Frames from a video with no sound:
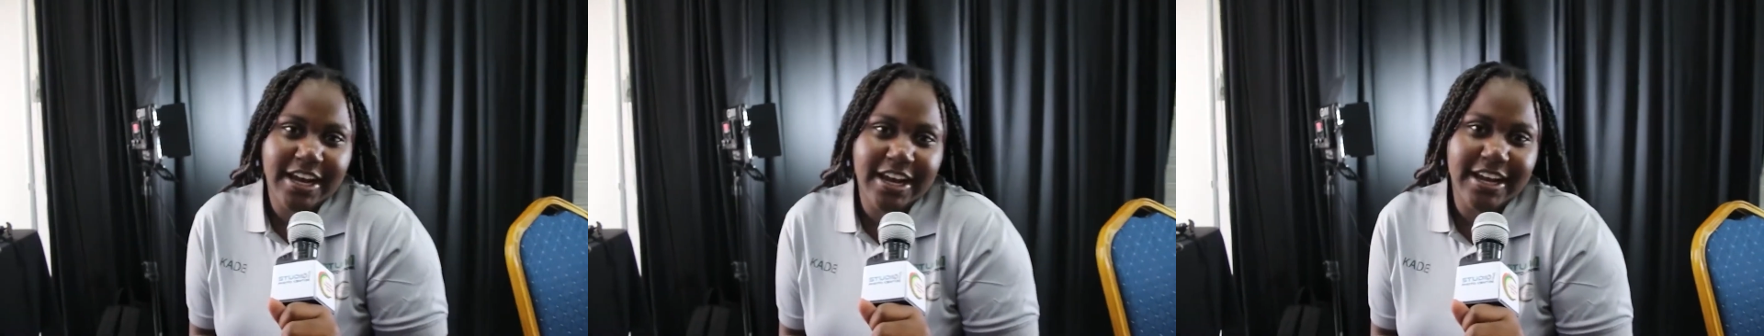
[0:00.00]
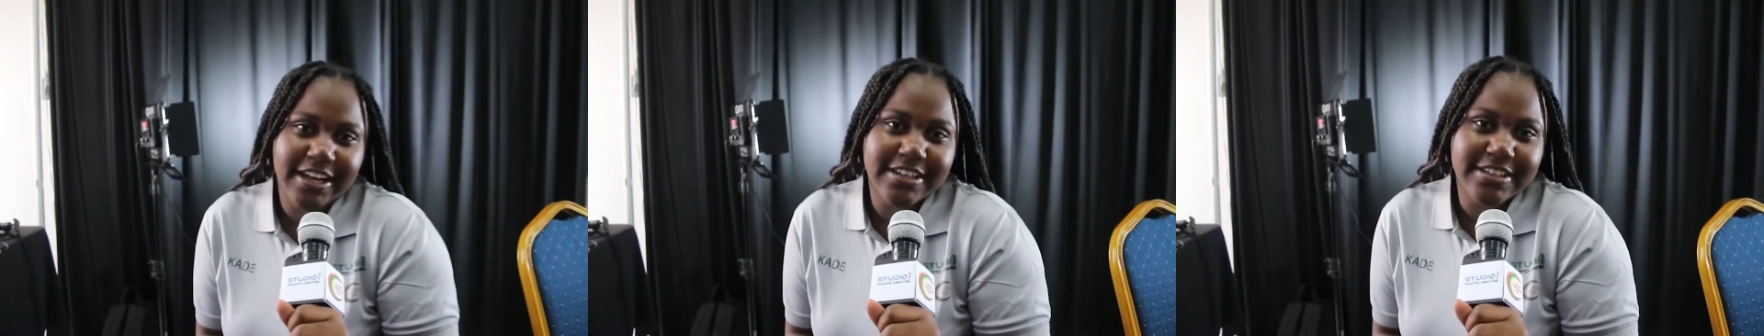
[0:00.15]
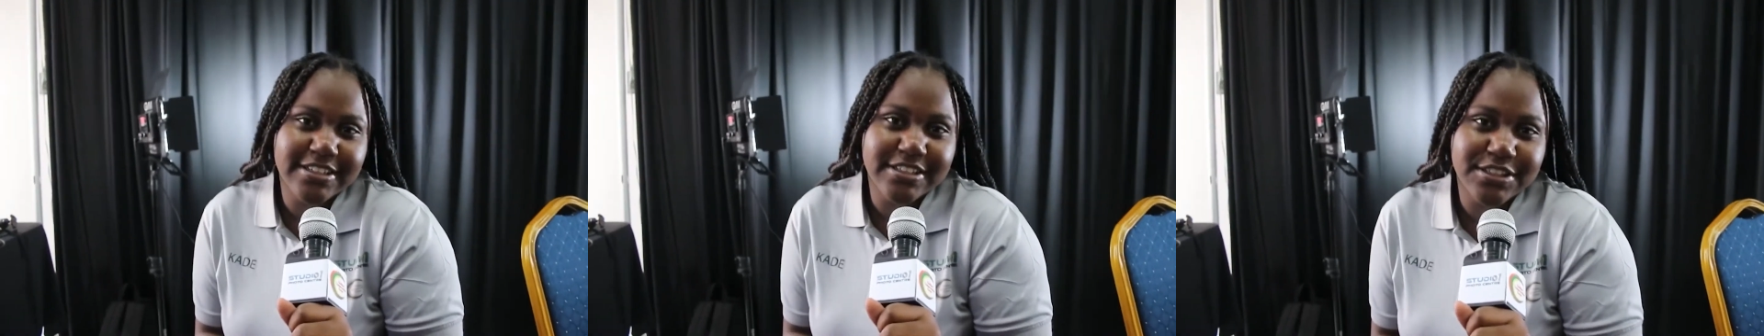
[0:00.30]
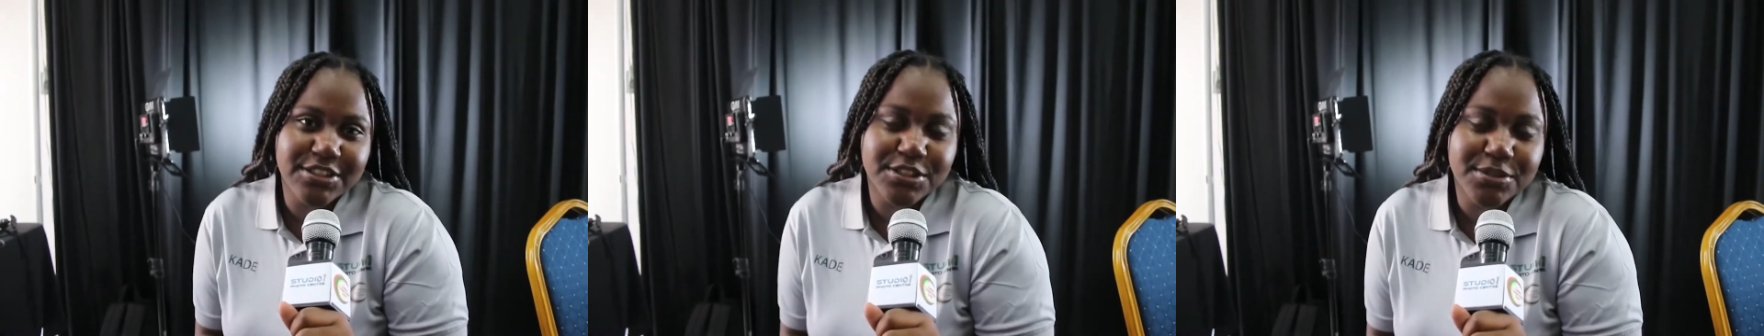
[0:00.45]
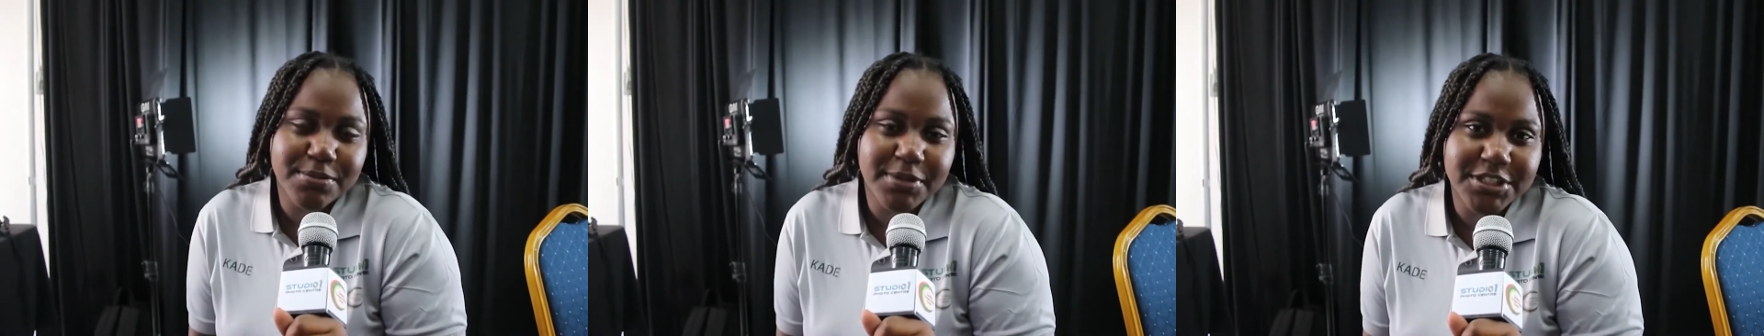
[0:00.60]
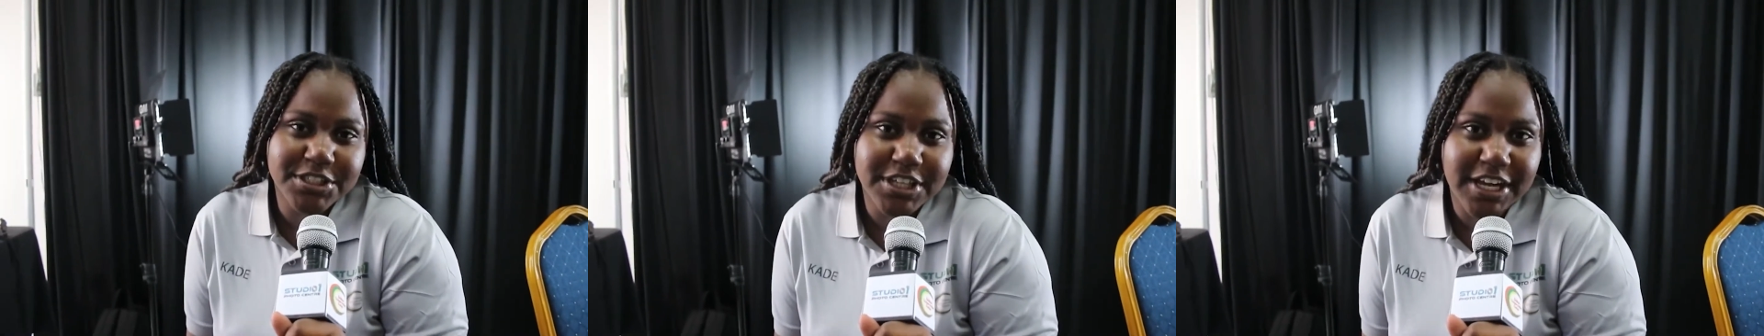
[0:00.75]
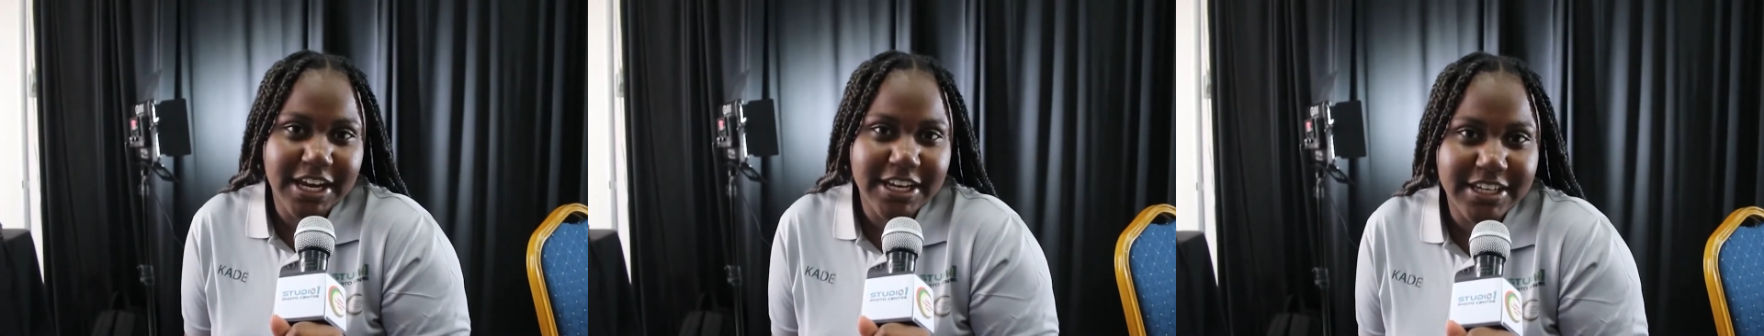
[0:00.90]
I learned so
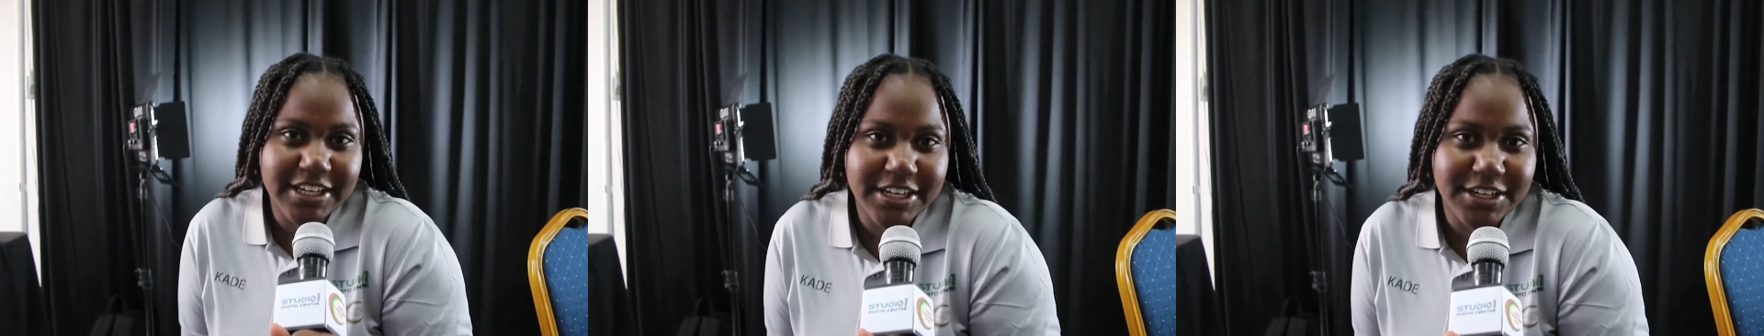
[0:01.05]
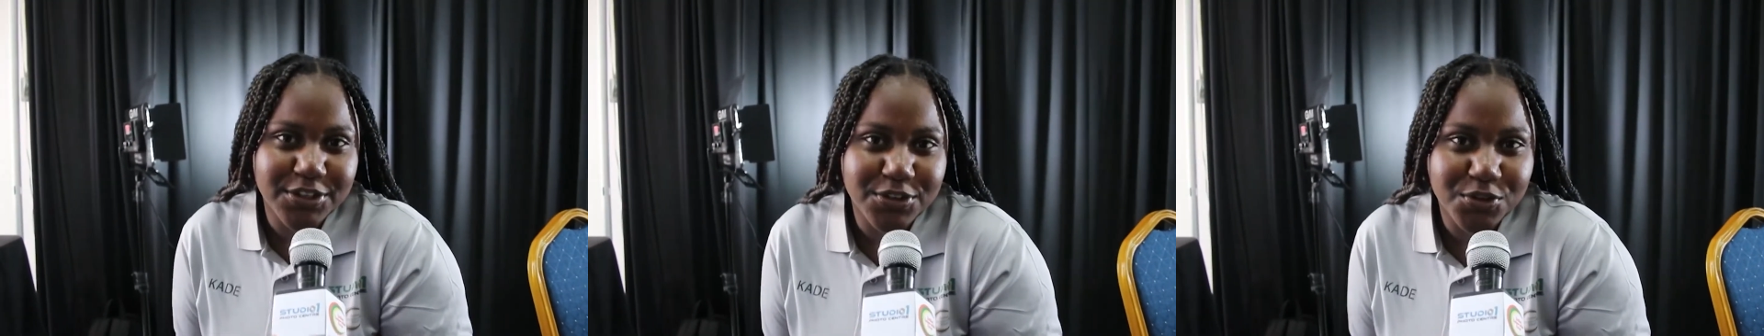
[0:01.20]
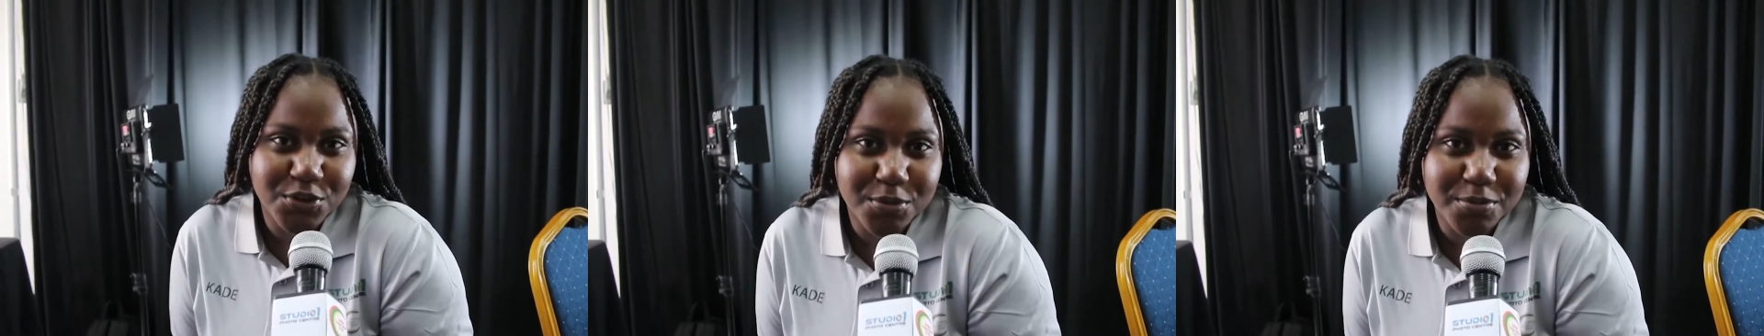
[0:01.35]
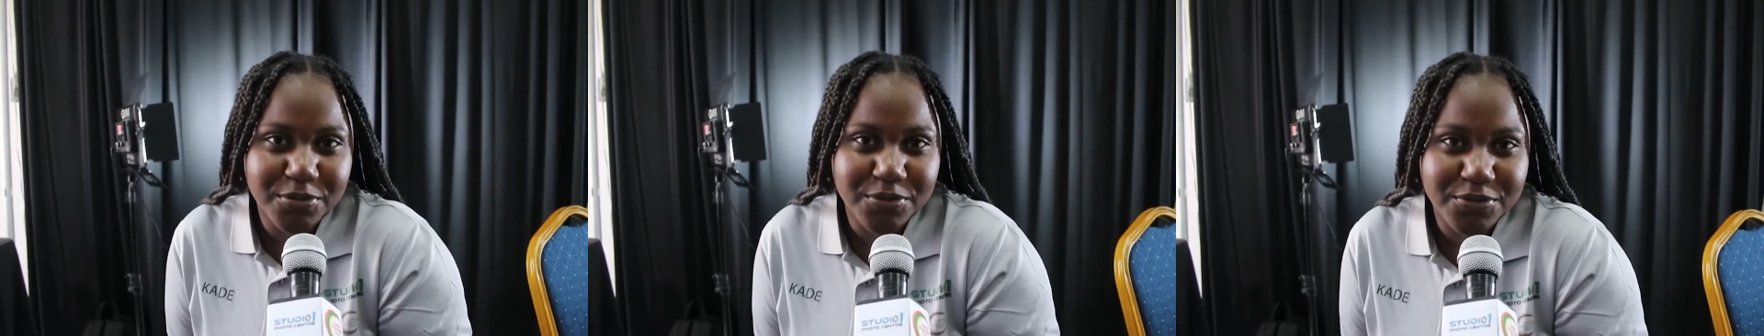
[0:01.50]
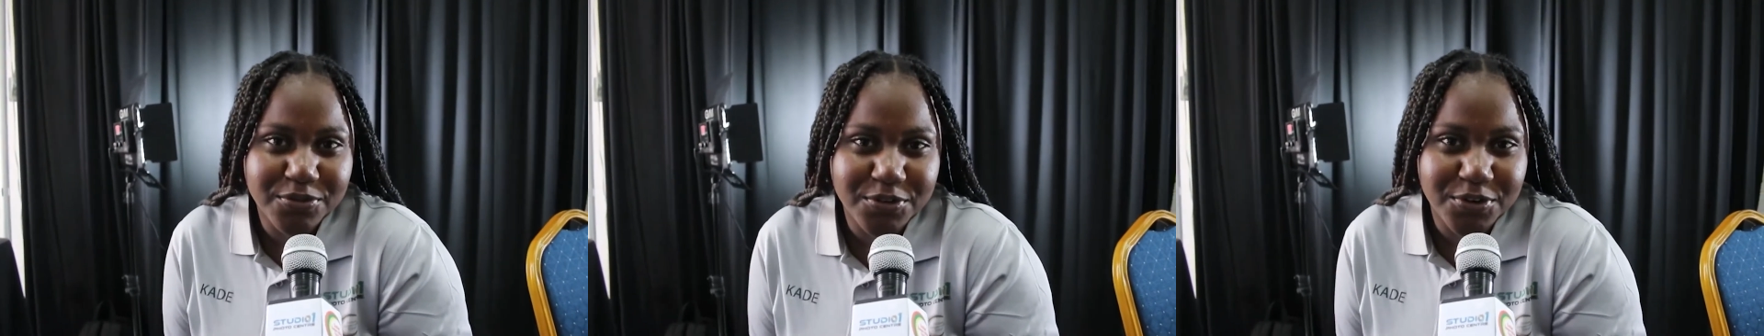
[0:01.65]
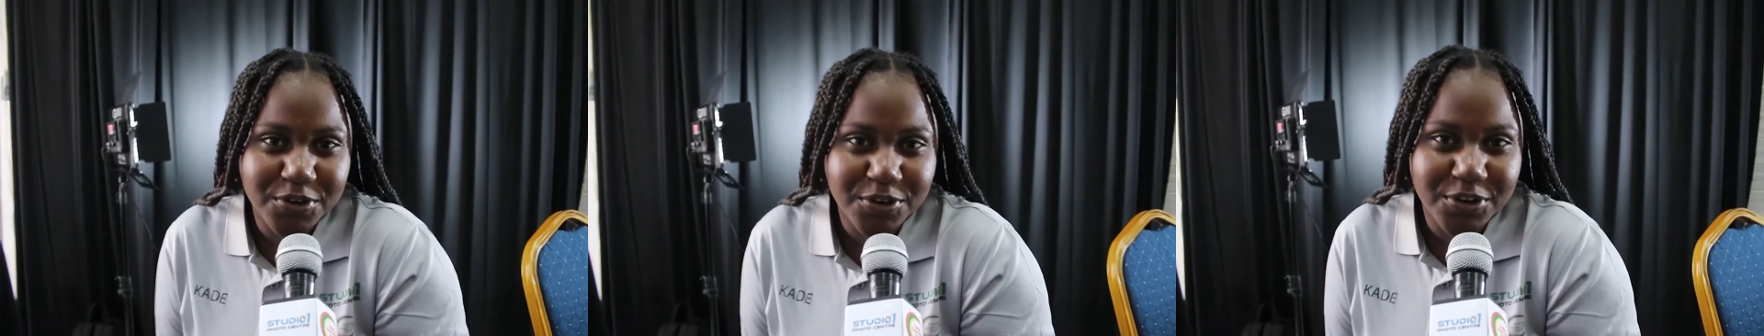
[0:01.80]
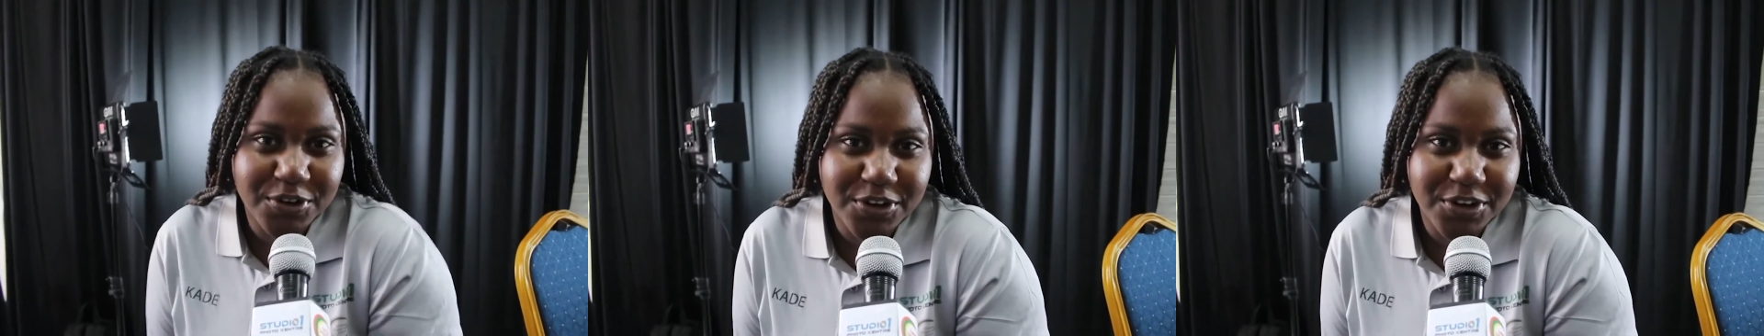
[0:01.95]
much I didn't know
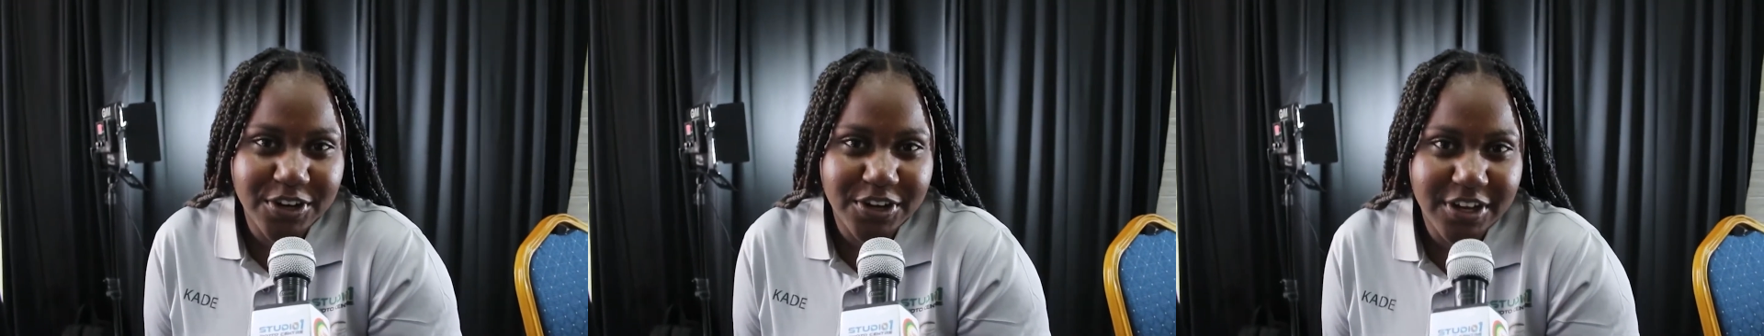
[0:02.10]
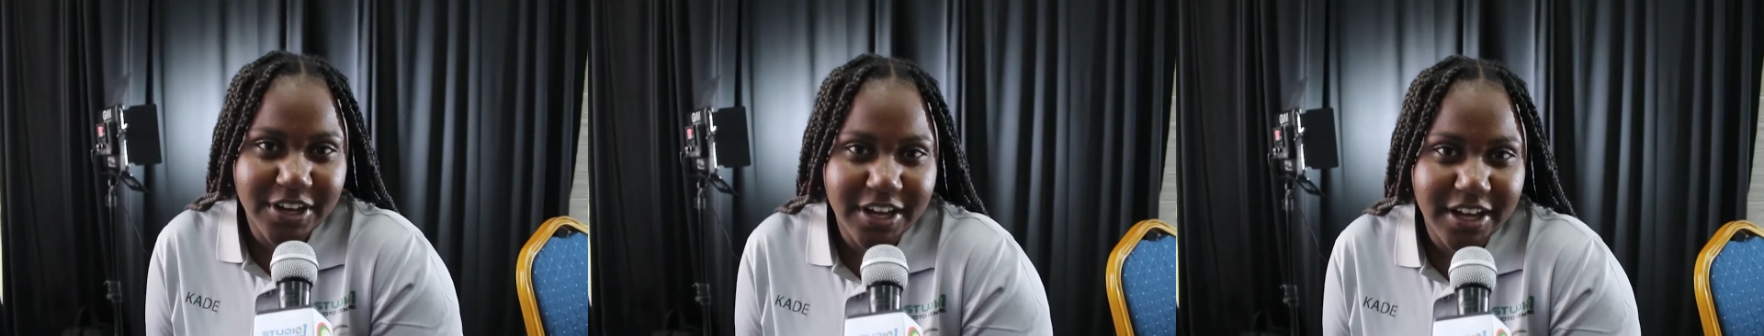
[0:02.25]
before